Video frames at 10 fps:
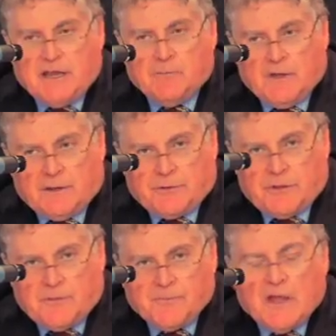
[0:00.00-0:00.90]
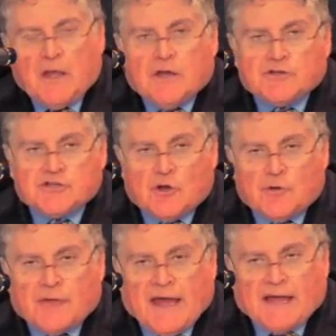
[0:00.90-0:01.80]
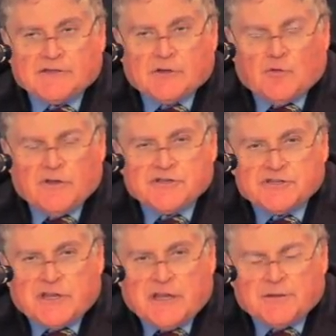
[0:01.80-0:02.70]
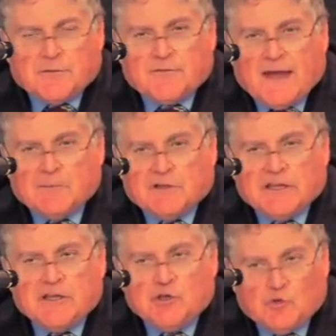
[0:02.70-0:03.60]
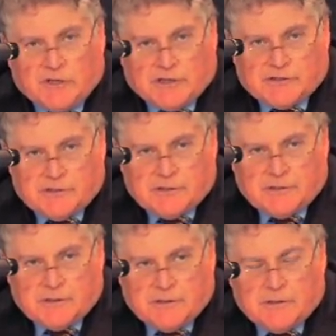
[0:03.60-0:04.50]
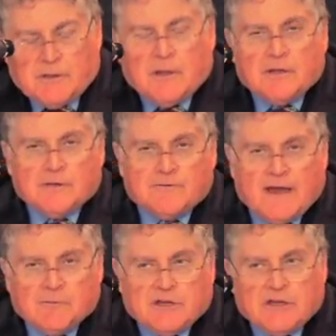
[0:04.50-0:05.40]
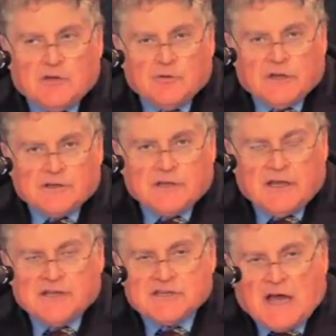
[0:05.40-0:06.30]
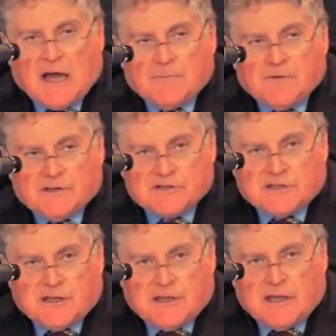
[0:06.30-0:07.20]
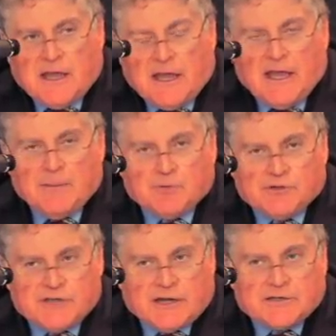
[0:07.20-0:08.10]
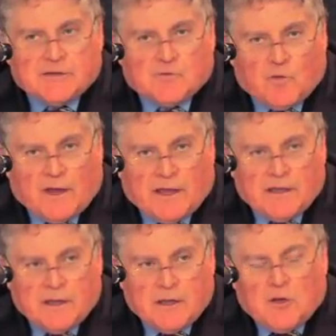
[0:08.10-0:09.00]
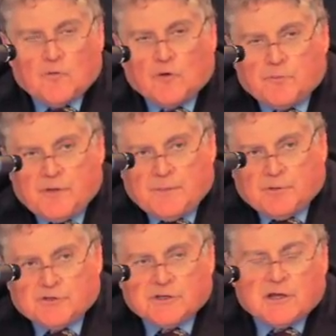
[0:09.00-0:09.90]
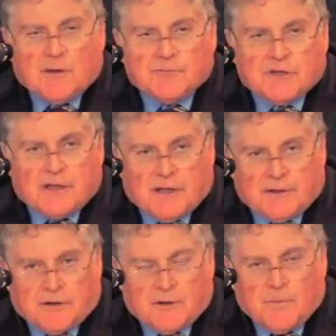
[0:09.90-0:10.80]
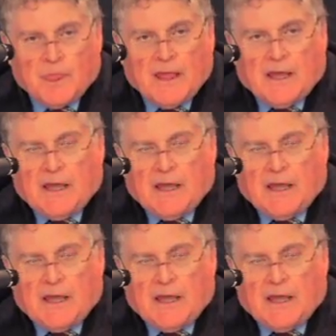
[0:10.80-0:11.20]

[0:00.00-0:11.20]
a myth, so that we see the family unit. The family unit is obviously a protective way for people to come together